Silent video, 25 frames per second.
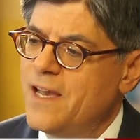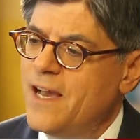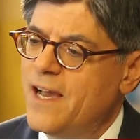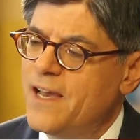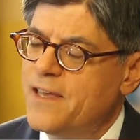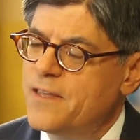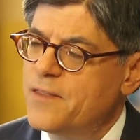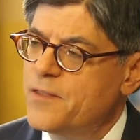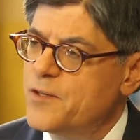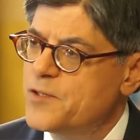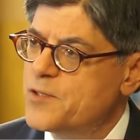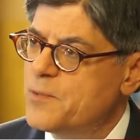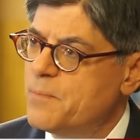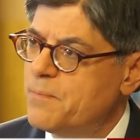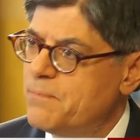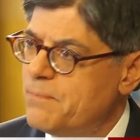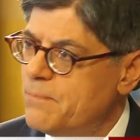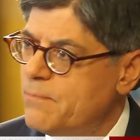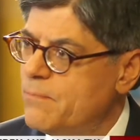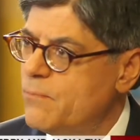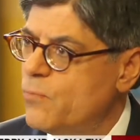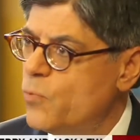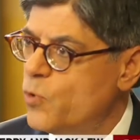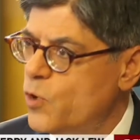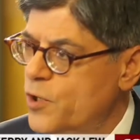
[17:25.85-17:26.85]
I think there's
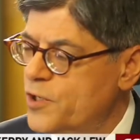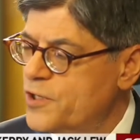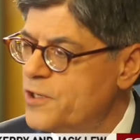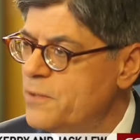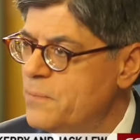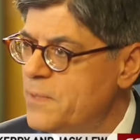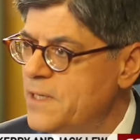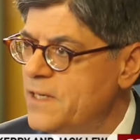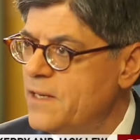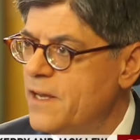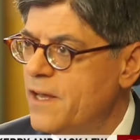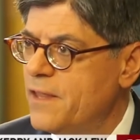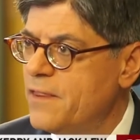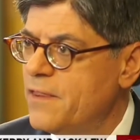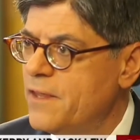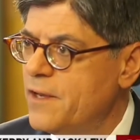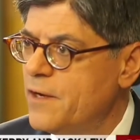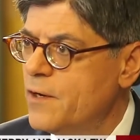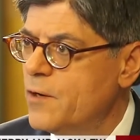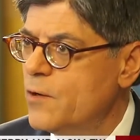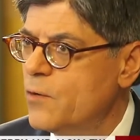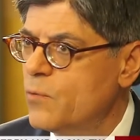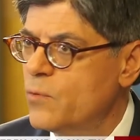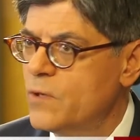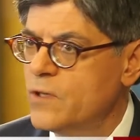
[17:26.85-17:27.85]
work to be done
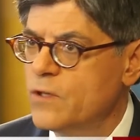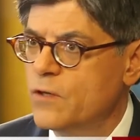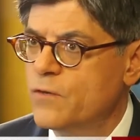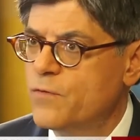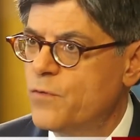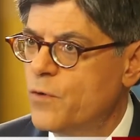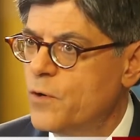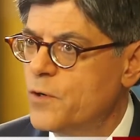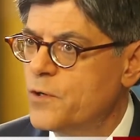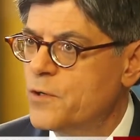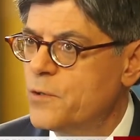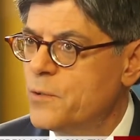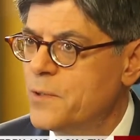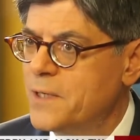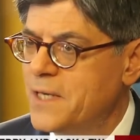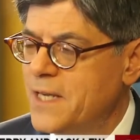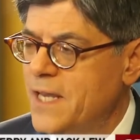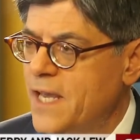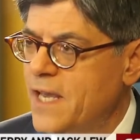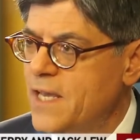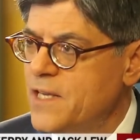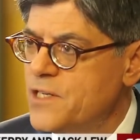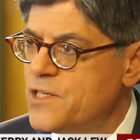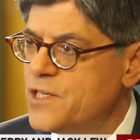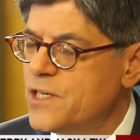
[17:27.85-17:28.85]
there. We look forward to
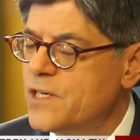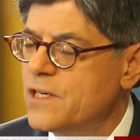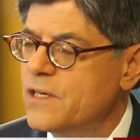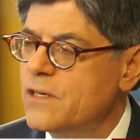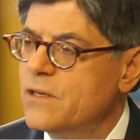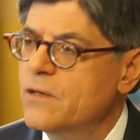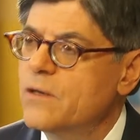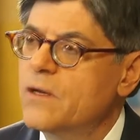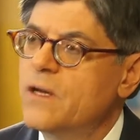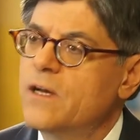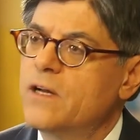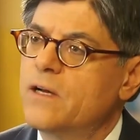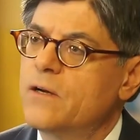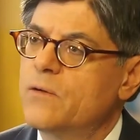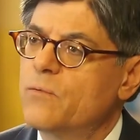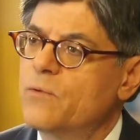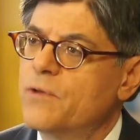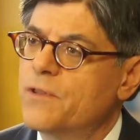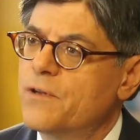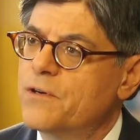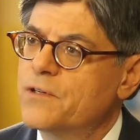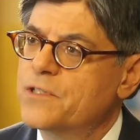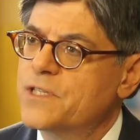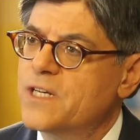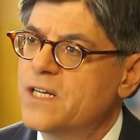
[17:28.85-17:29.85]
engaging
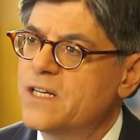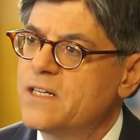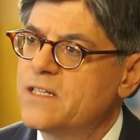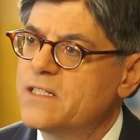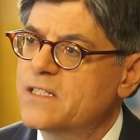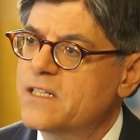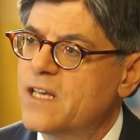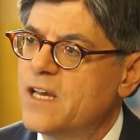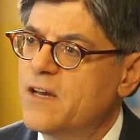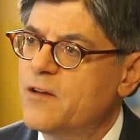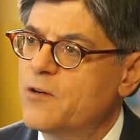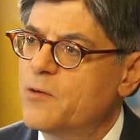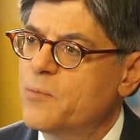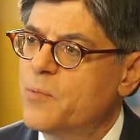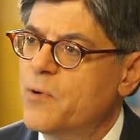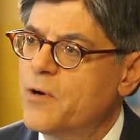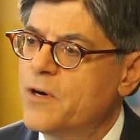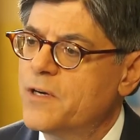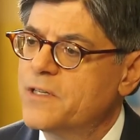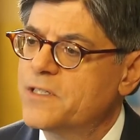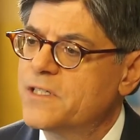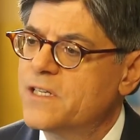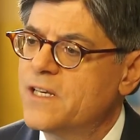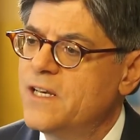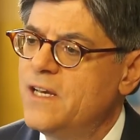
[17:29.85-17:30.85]
with our Chinese
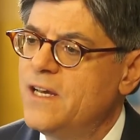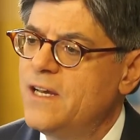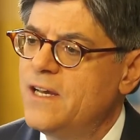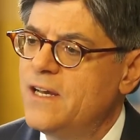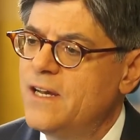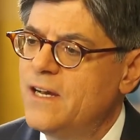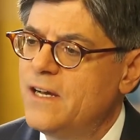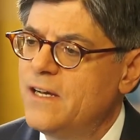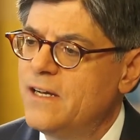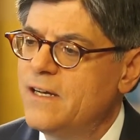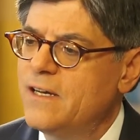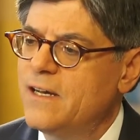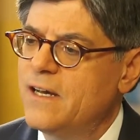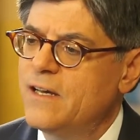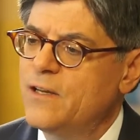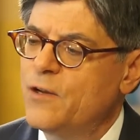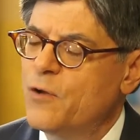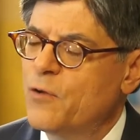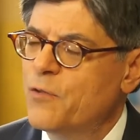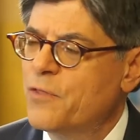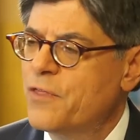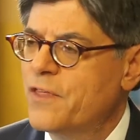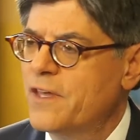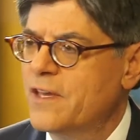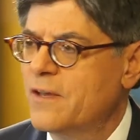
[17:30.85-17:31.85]
counterparts. I
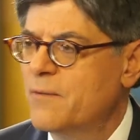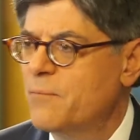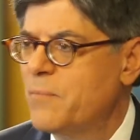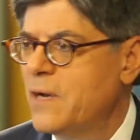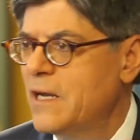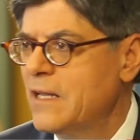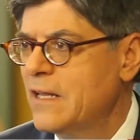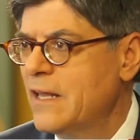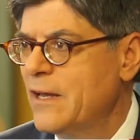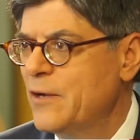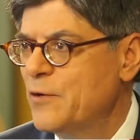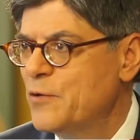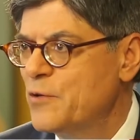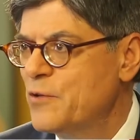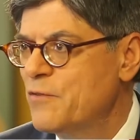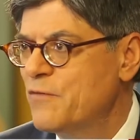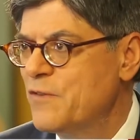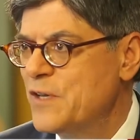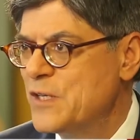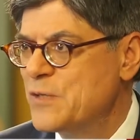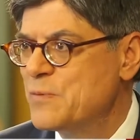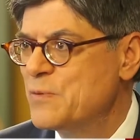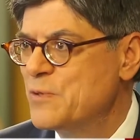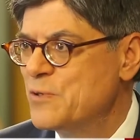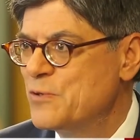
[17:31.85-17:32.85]
don't think bilateral
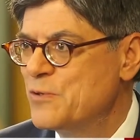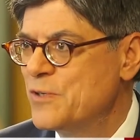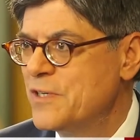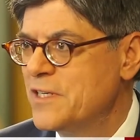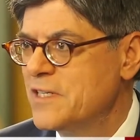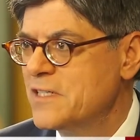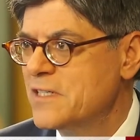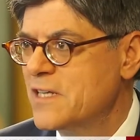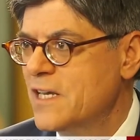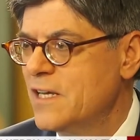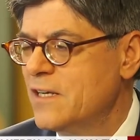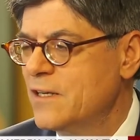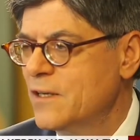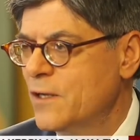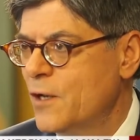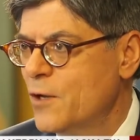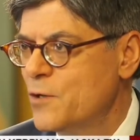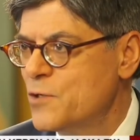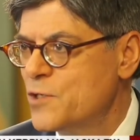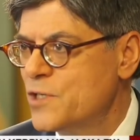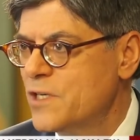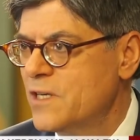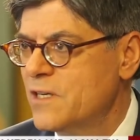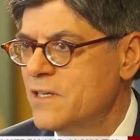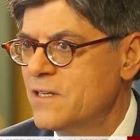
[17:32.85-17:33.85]
investment treaties get
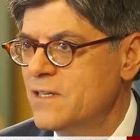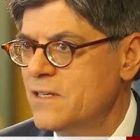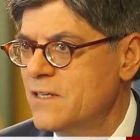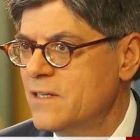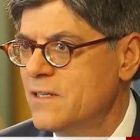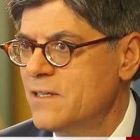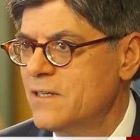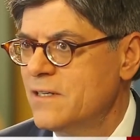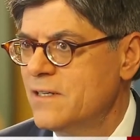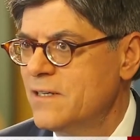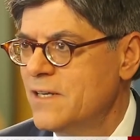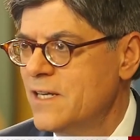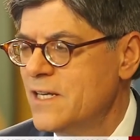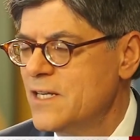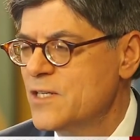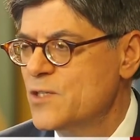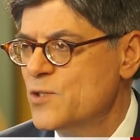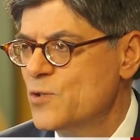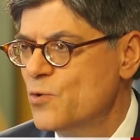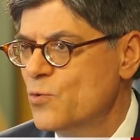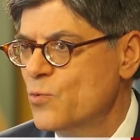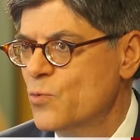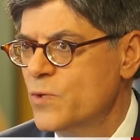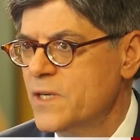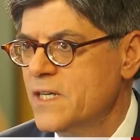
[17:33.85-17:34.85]
negotiated in days
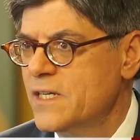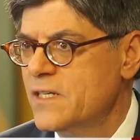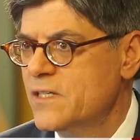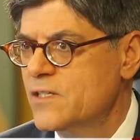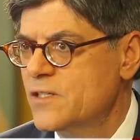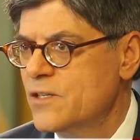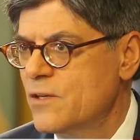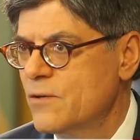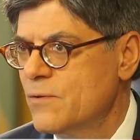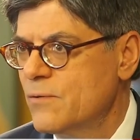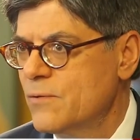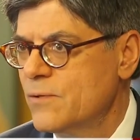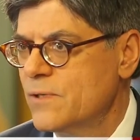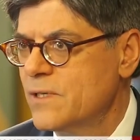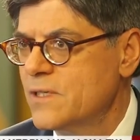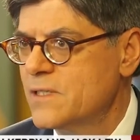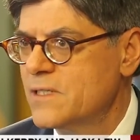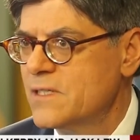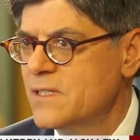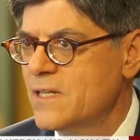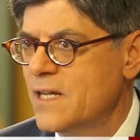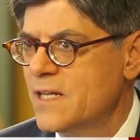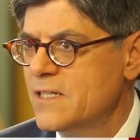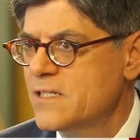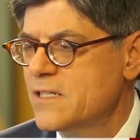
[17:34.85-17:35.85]
or weeks, so
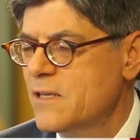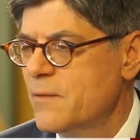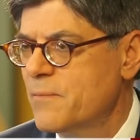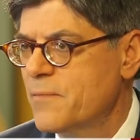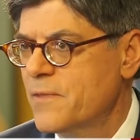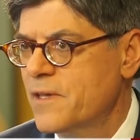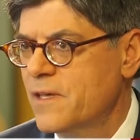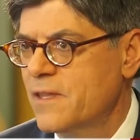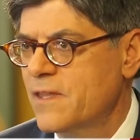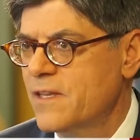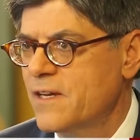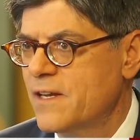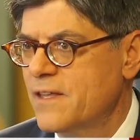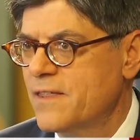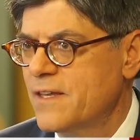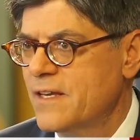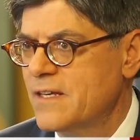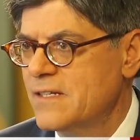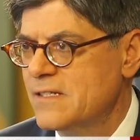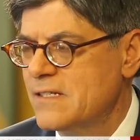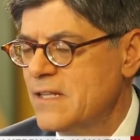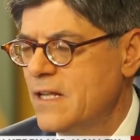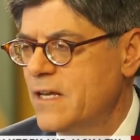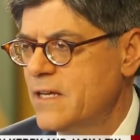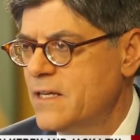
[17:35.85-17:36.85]
it's not something that I think
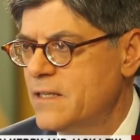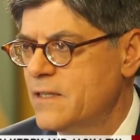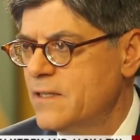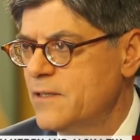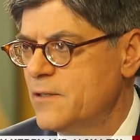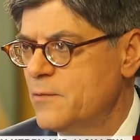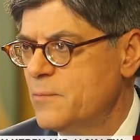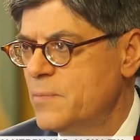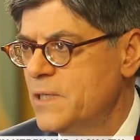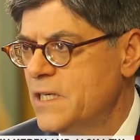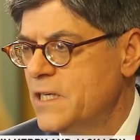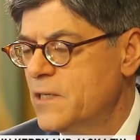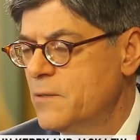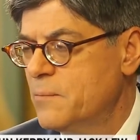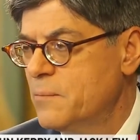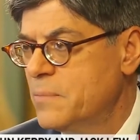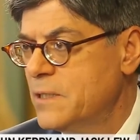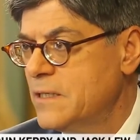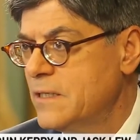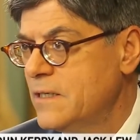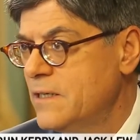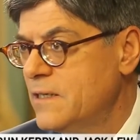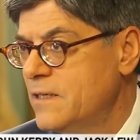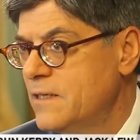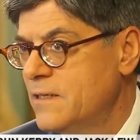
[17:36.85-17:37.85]
is likely to be
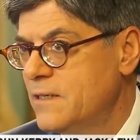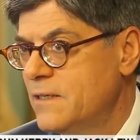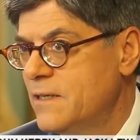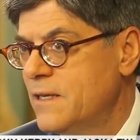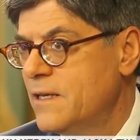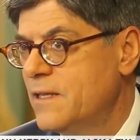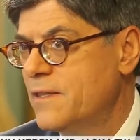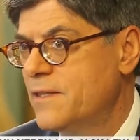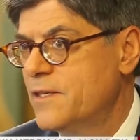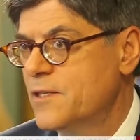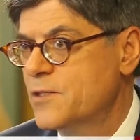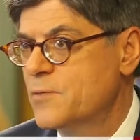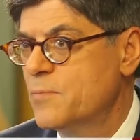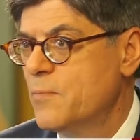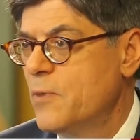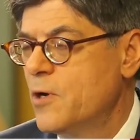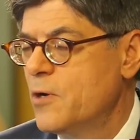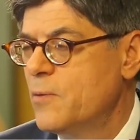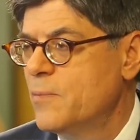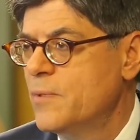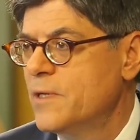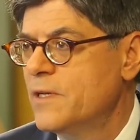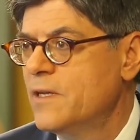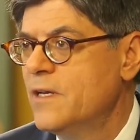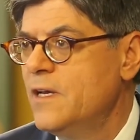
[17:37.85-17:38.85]
completed at this
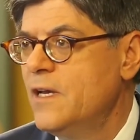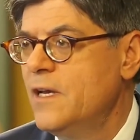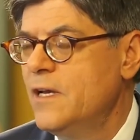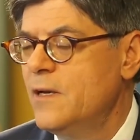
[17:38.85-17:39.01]
moment.